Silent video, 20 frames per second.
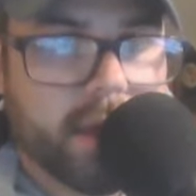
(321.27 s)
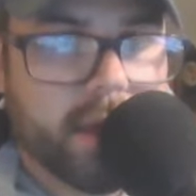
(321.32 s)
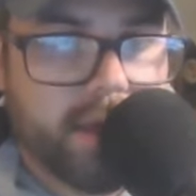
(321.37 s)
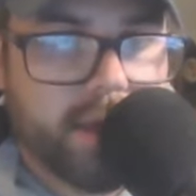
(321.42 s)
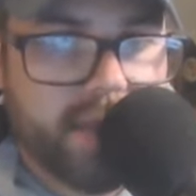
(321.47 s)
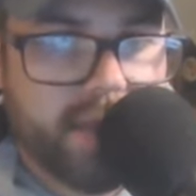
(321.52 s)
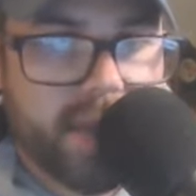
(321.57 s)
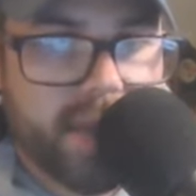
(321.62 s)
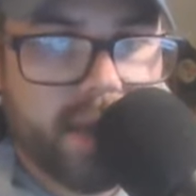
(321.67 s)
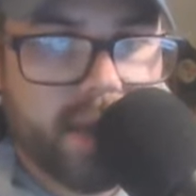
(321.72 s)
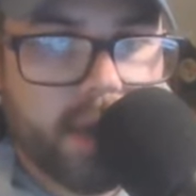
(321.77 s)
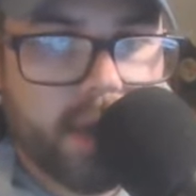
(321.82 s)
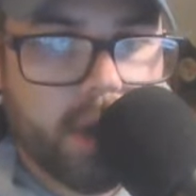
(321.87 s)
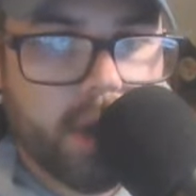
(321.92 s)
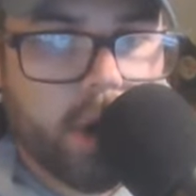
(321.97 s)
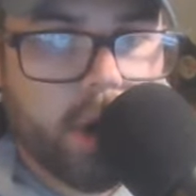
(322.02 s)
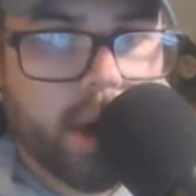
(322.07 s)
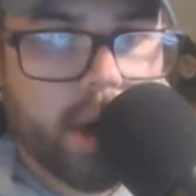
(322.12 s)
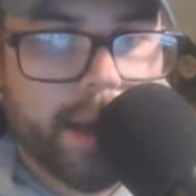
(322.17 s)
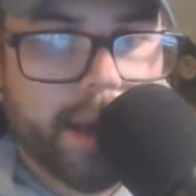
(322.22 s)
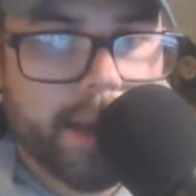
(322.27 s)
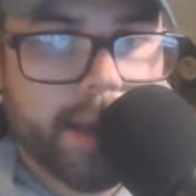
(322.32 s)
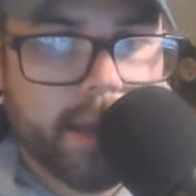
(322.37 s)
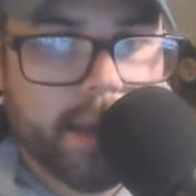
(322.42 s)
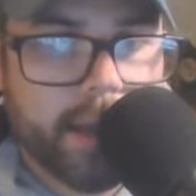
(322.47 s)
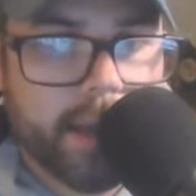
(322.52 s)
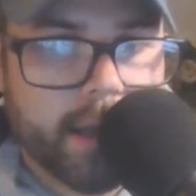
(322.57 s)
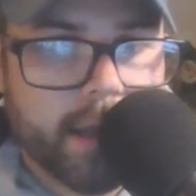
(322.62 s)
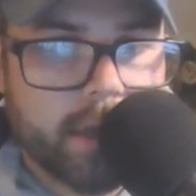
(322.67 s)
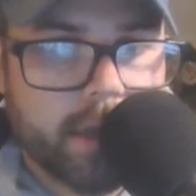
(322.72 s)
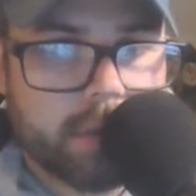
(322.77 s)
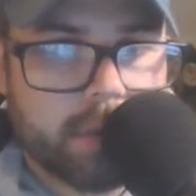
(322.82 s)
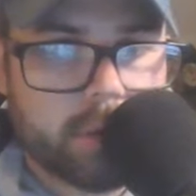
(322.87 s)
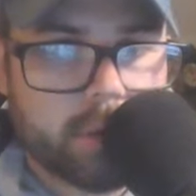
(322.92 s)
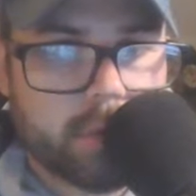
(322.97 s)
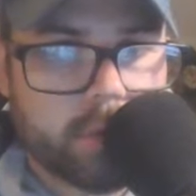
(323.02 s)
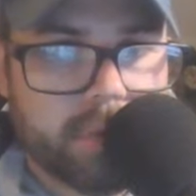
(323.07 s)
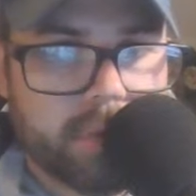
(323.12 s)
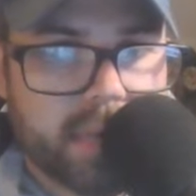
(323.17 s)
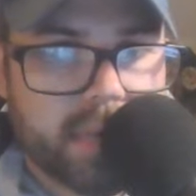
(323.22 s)
They then go on
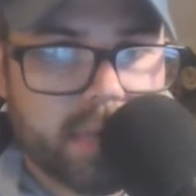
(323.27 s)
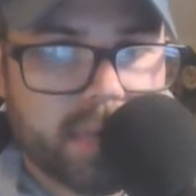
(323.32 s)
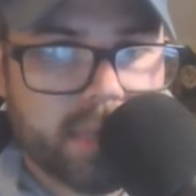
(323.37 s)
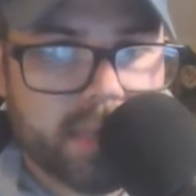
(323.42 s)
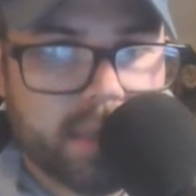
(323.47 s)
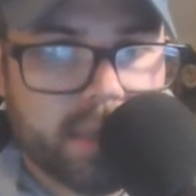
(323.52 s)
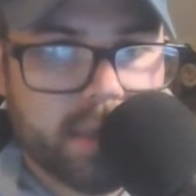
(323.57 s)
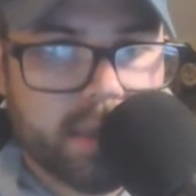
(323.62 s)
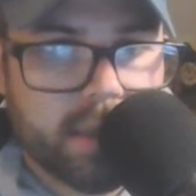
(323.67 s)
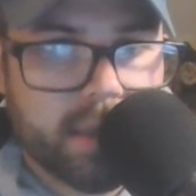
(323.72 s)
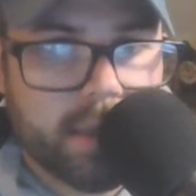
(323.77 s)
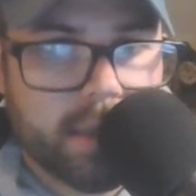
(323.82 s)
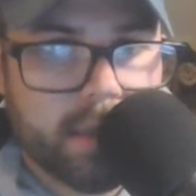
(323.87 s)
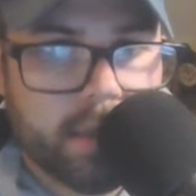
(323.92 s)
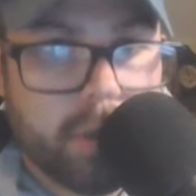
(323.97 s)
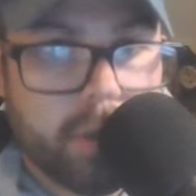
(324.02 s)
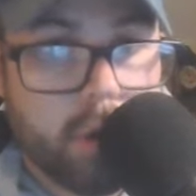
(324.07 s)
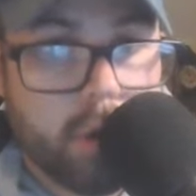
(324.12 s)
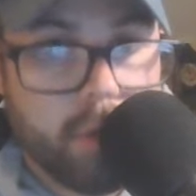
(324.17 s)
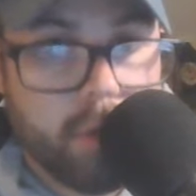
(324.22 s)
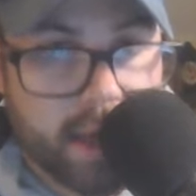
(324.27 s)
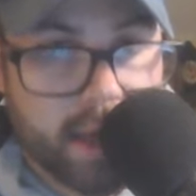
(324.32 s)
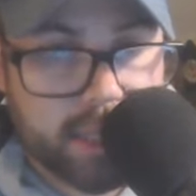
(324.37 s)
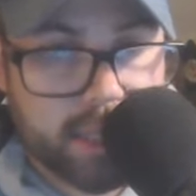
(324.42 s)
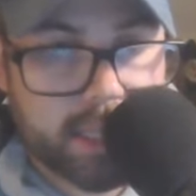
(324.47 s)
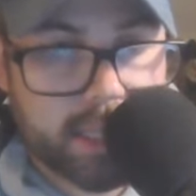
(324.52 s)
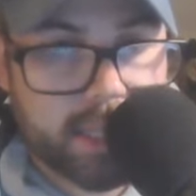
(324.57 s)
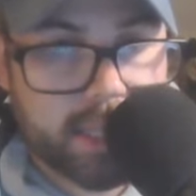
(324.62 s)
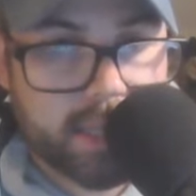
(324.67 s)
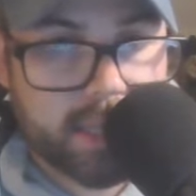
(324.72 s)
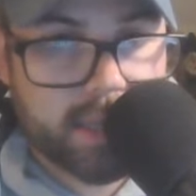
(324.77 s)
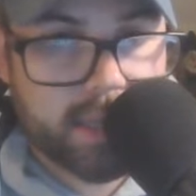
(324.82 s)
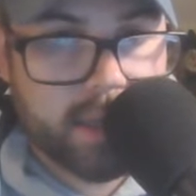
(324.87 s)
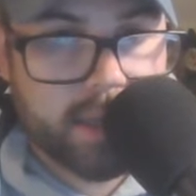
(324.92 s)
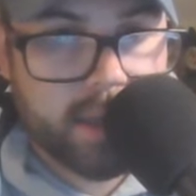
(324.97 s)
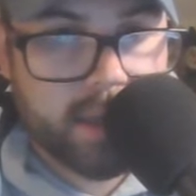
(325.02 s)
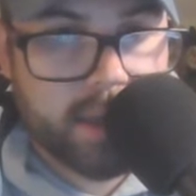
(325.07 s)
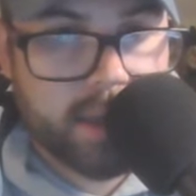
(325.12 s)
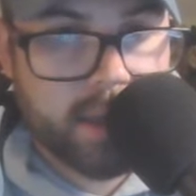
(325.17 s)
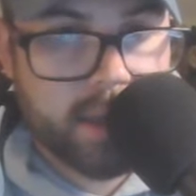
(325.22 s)
to beat Pumas,
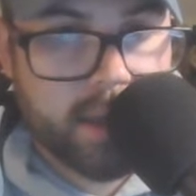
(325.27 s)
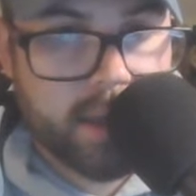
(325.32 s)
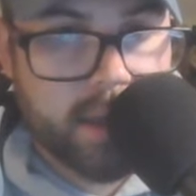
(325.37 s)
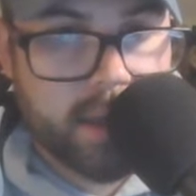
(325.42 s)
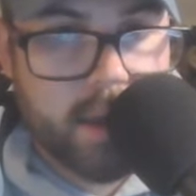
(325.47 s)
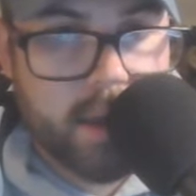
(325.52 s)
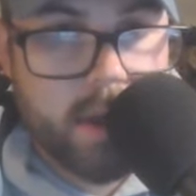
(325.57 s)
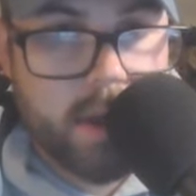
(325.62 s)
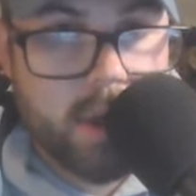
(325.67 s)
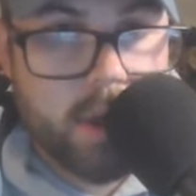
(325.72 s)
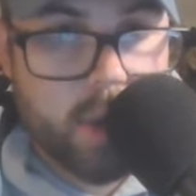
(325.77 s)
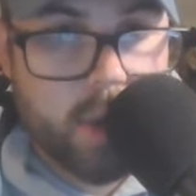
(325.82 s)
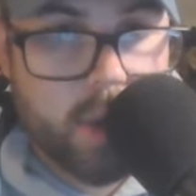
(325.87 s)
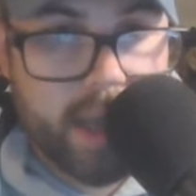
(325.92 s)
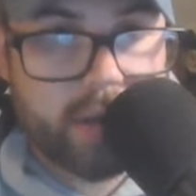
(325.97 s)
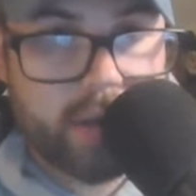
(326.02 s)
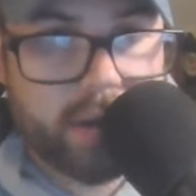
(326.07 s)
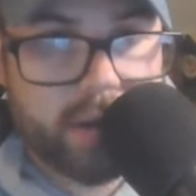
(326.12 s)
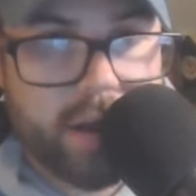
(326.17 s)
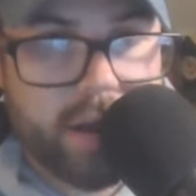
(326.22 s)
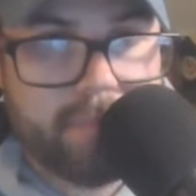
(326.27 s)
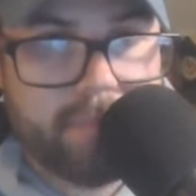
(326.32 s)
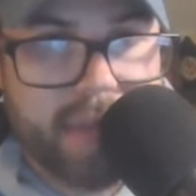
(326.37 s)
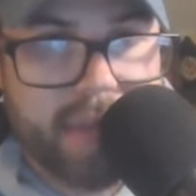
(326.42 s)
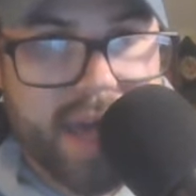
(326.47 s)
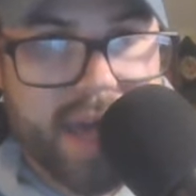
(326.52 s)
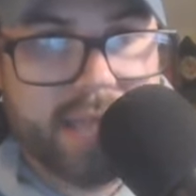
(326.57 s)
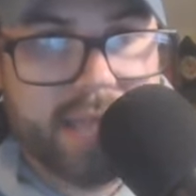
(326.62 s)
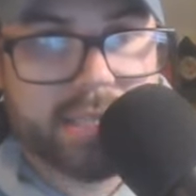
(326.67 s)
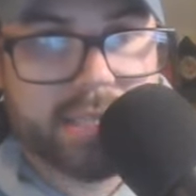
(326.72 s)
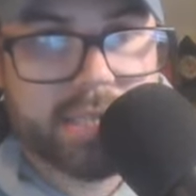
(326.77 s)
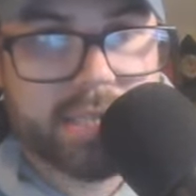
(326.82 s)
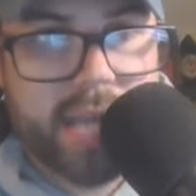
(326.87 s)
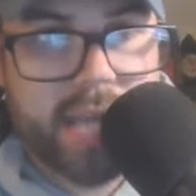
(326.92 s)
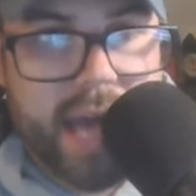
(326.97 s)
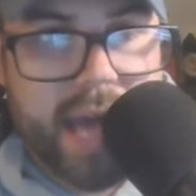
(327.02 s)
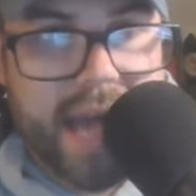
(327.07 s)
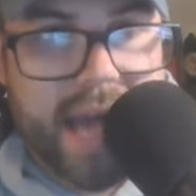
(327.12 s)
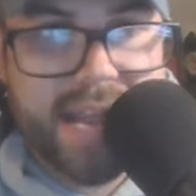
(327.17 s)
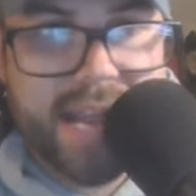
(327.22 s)
New England on pens,
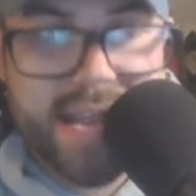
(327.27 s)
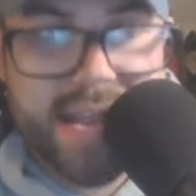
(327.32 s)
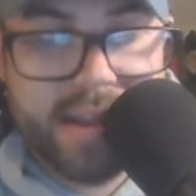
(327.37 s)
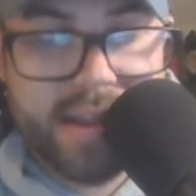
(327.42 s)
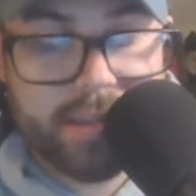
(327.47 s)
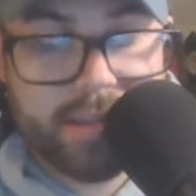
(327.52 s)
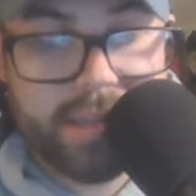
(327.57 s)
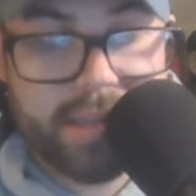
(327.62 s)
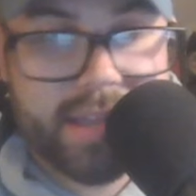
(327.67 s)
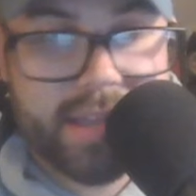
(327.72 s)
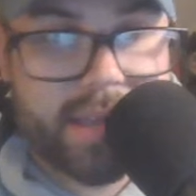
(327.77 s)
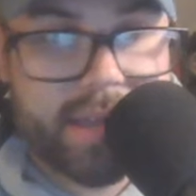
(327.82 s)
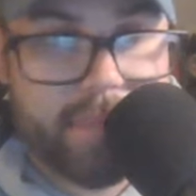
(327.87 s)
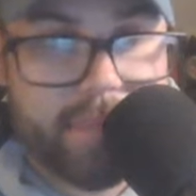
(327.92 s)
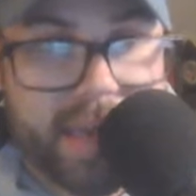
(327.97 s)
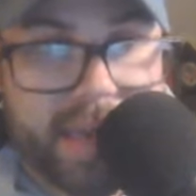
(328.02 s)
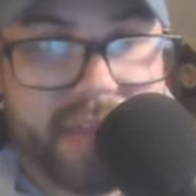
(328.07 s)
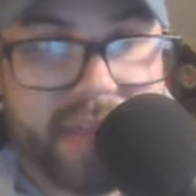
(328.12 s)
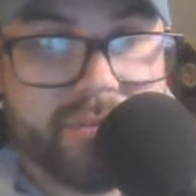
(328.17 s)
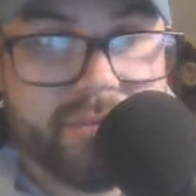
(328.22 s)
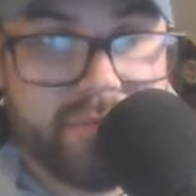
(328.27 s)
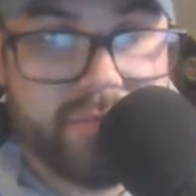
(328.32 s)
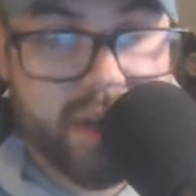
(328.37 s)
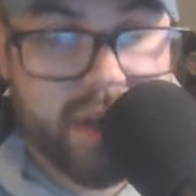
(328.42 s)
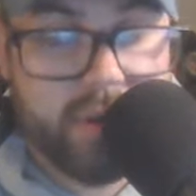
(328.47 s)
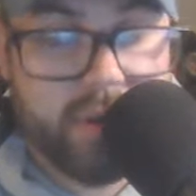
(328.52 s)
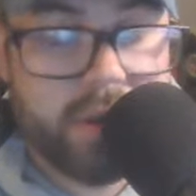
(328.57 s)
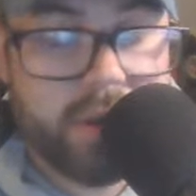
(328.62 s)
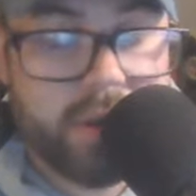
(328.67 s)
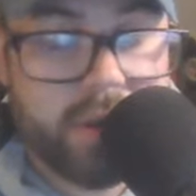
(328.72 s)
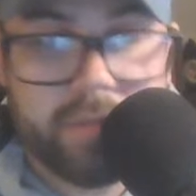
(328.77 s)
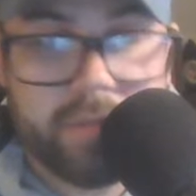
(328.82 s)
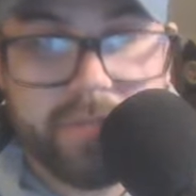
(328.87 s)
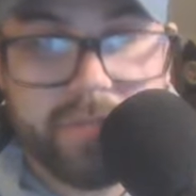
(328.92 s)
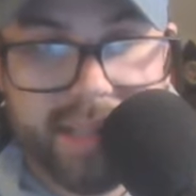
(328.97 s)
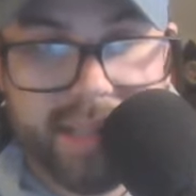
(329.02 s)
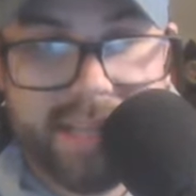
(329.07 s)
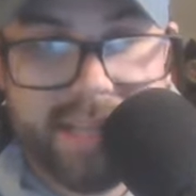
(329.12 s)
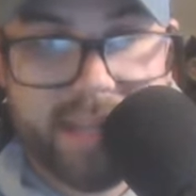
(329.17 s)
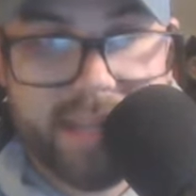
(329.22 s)
and nearly get by a very good
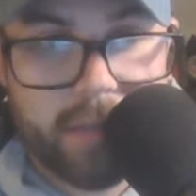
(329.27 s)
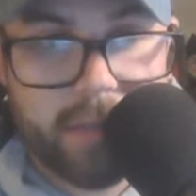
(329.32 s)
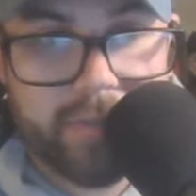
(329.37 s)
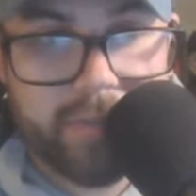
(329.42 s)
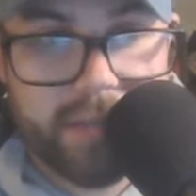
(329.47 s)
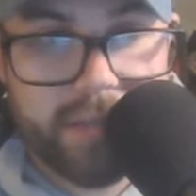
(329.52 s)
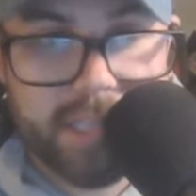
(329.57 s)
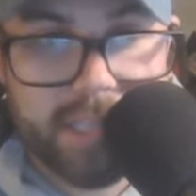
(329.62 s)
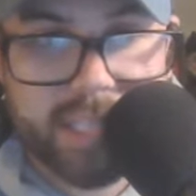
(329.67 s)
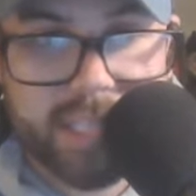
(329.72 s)
Philadelphia